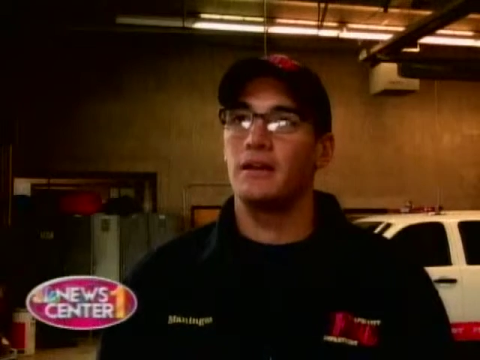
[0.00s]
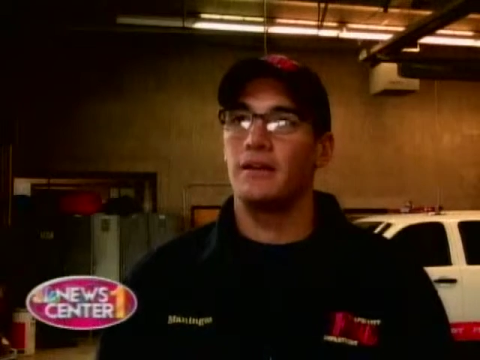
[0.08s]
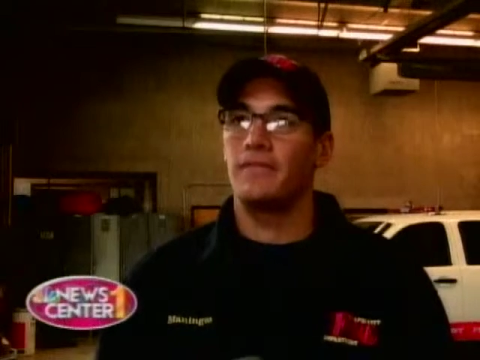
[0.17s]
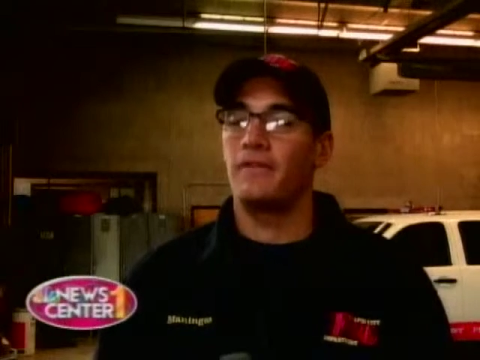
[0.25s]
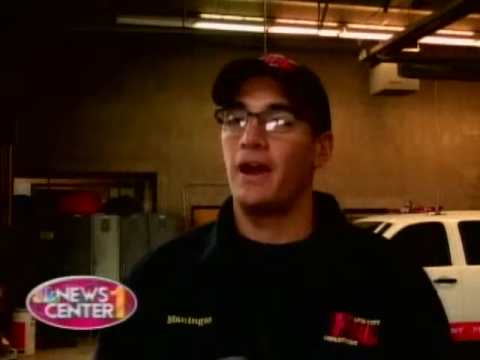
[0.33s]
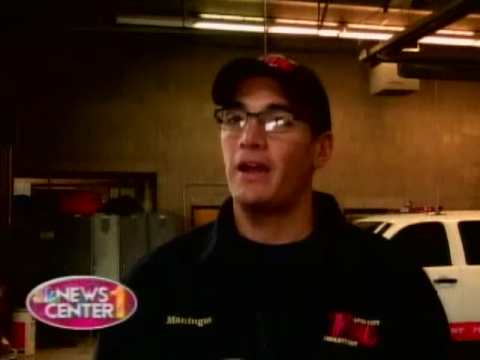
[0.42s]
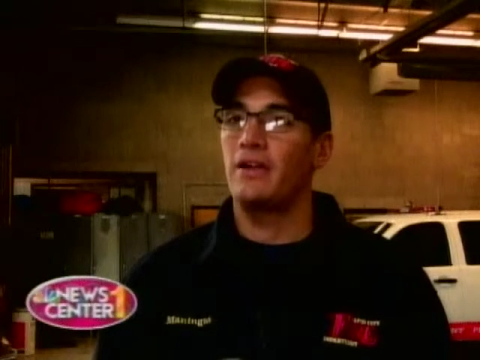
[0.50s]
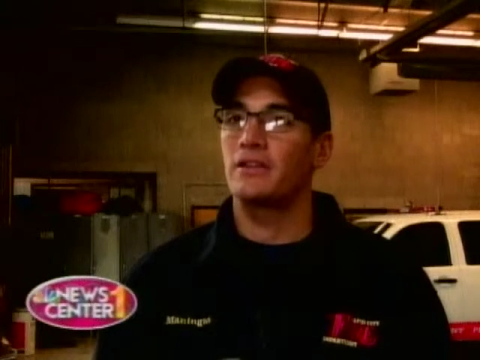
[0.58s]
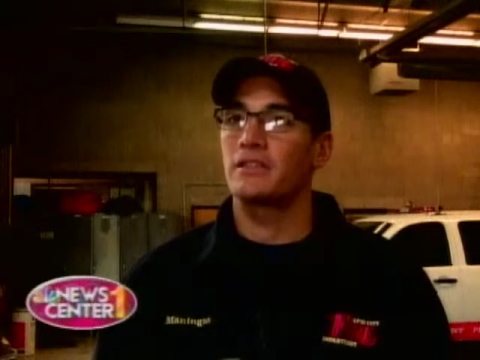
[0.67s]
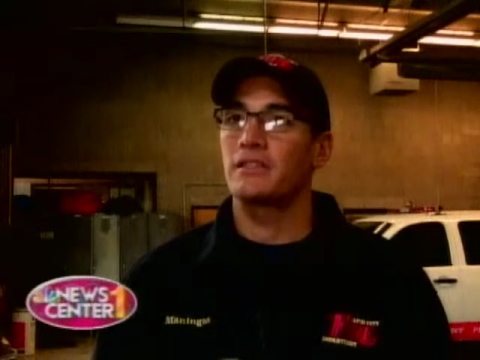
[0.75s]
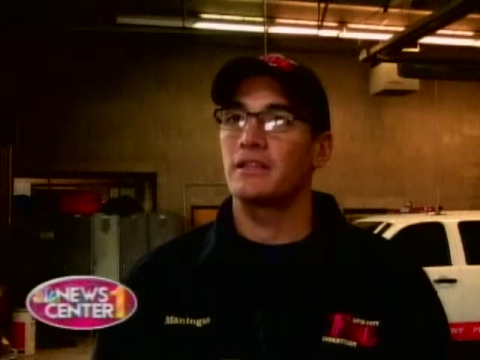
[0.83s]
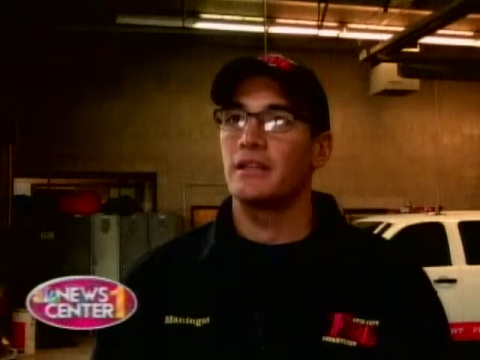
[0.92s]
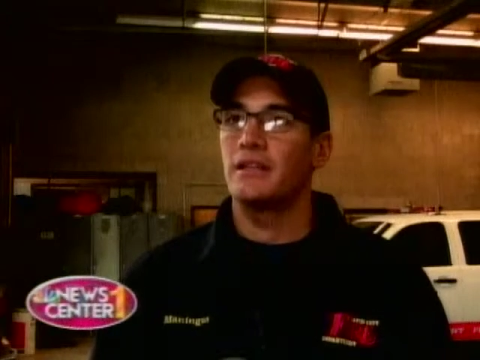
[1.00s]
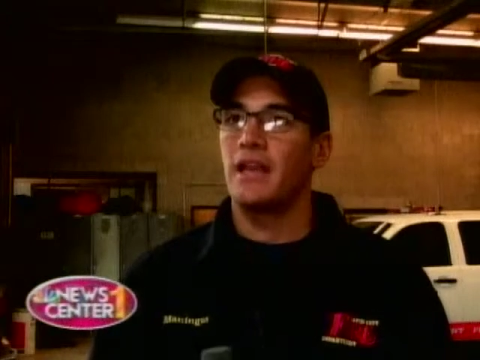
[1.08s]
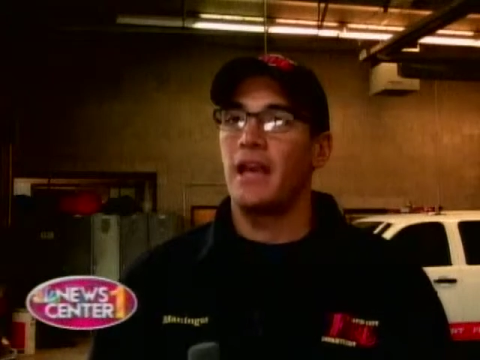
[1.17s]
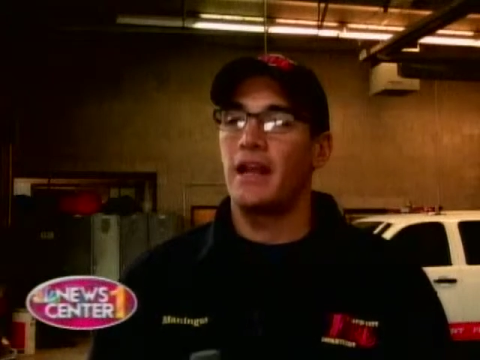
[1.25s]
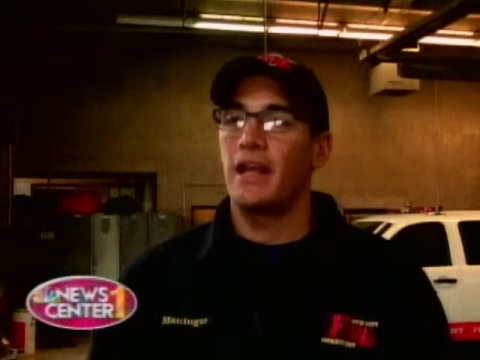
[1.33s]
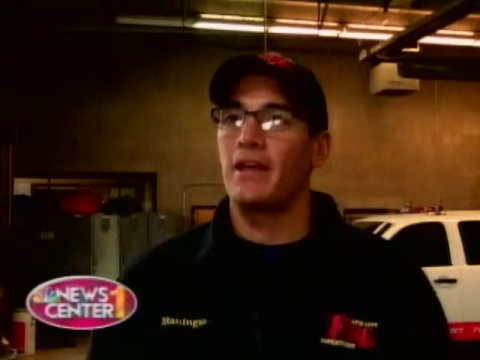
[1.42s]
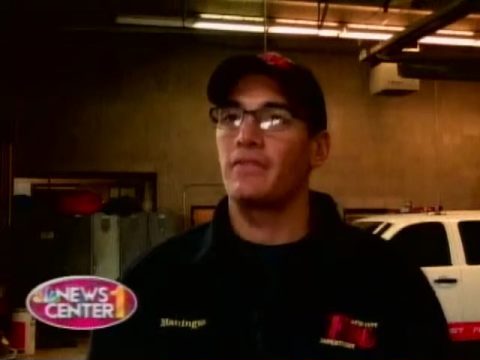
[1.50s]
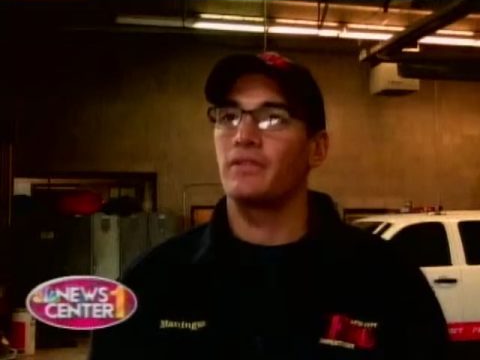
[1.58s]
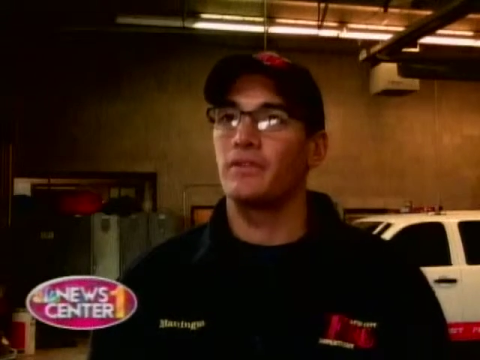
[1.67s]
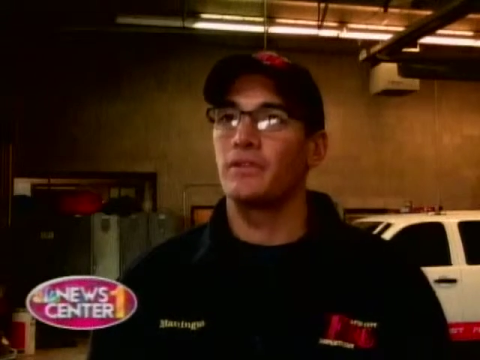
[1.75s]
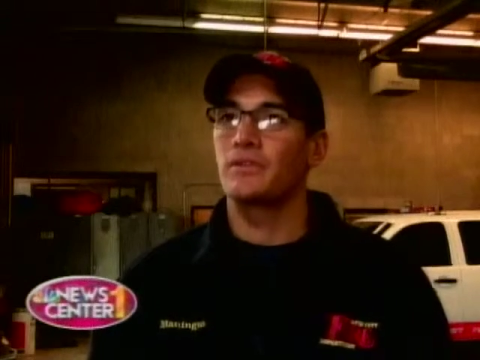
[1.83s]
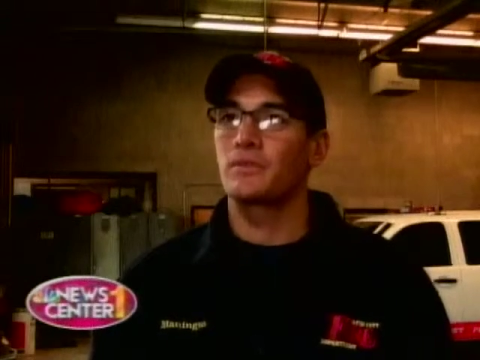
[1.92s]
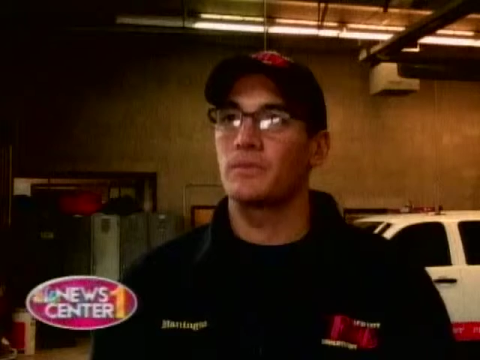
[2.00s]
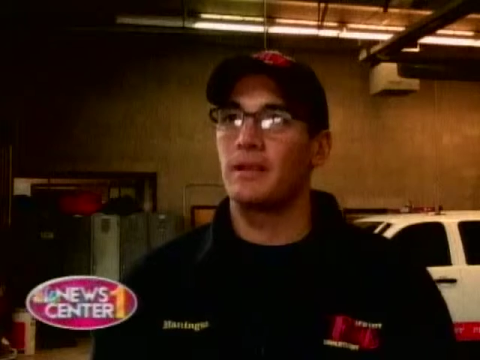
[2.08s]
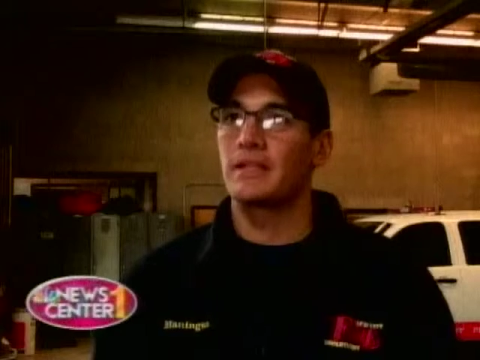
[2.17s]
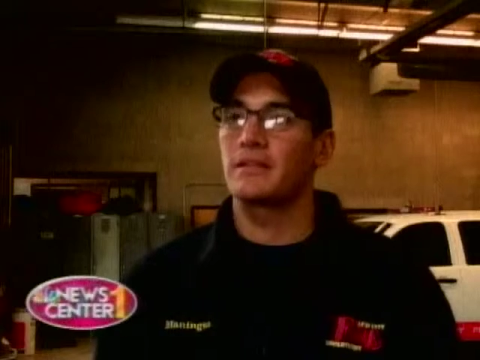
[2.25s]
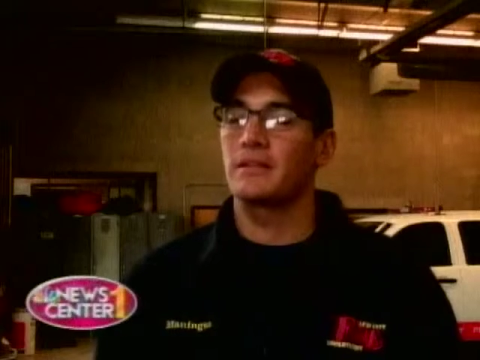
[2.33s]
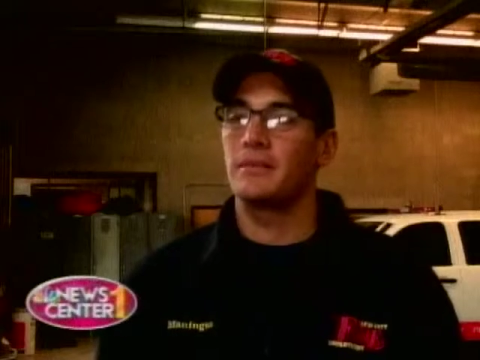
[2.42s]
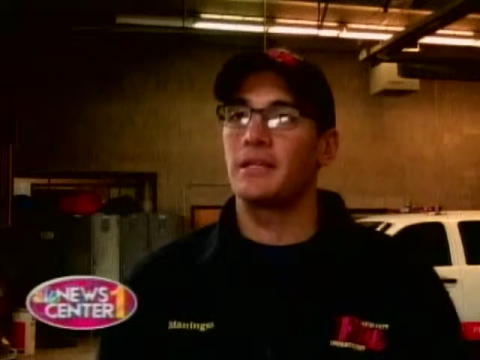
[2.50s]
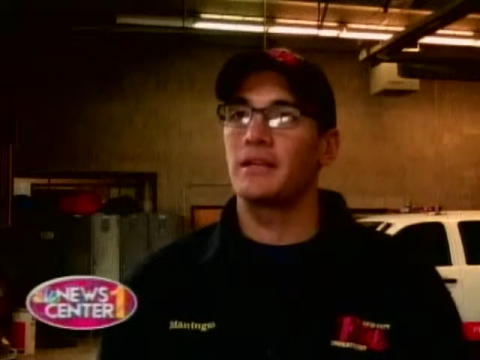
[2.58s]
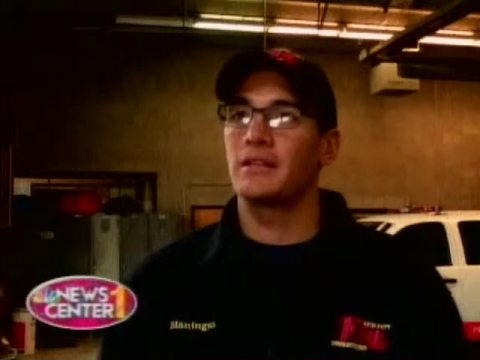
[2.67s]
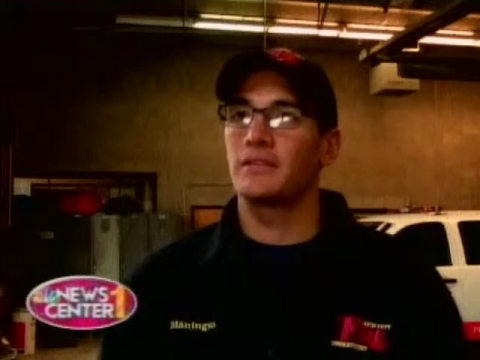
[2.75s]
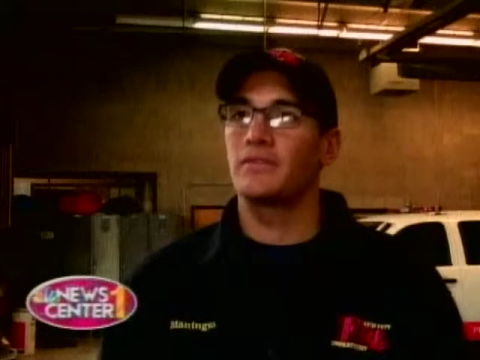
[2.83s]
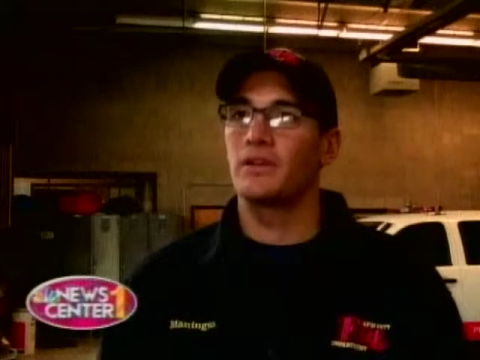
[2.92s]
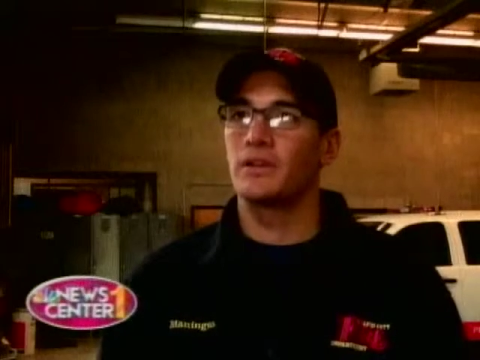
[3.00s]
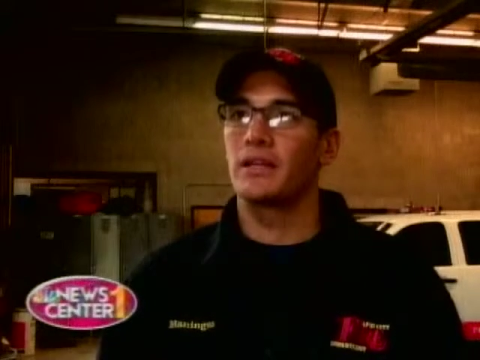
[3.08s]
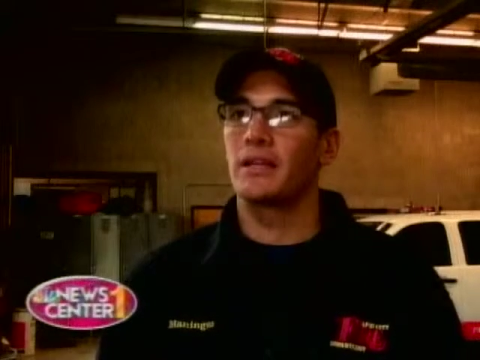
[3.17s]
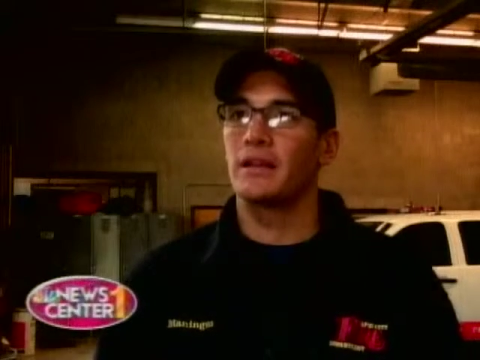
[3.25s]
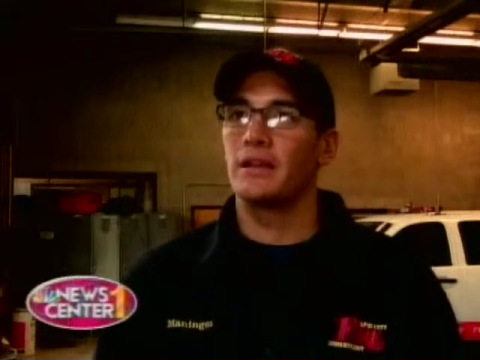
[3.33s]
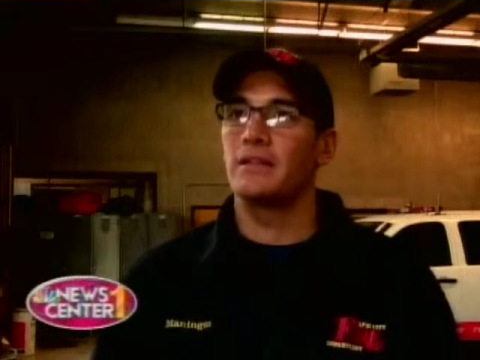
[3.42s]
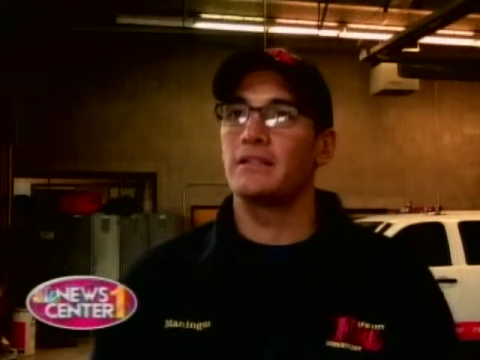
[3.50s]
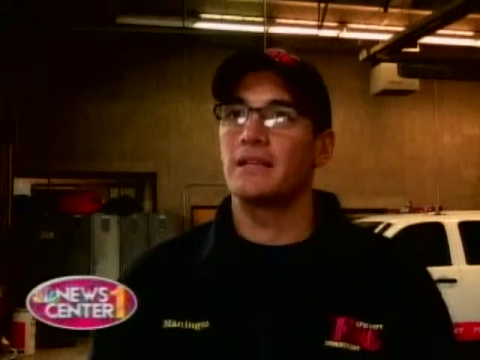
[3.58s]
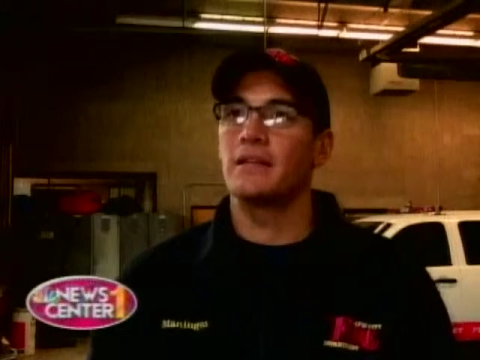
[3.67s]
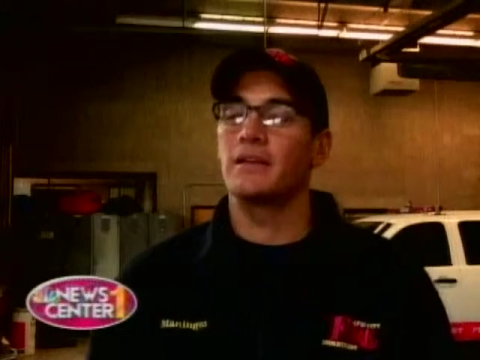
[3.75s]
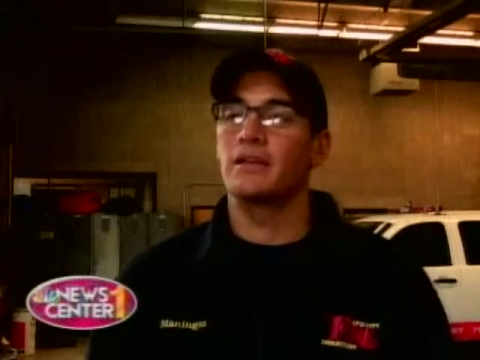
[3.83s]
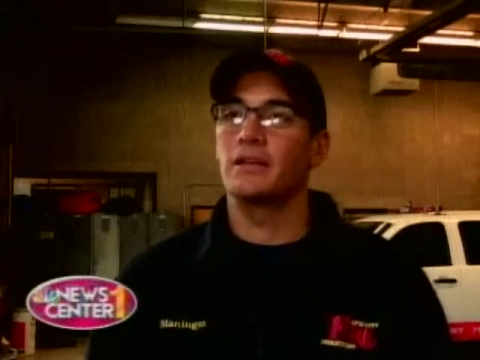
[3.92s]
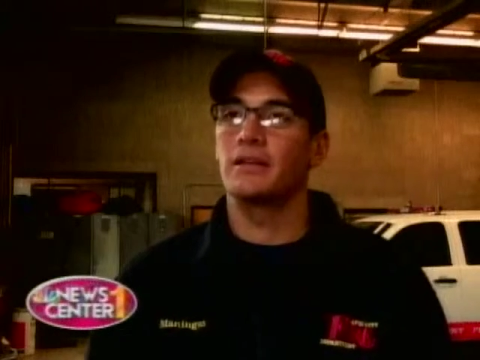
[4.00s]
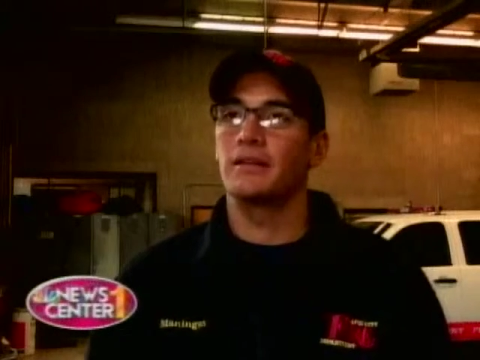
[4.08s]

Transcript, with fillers: uh, fires, and a handful of those were basically because of cooking and unattended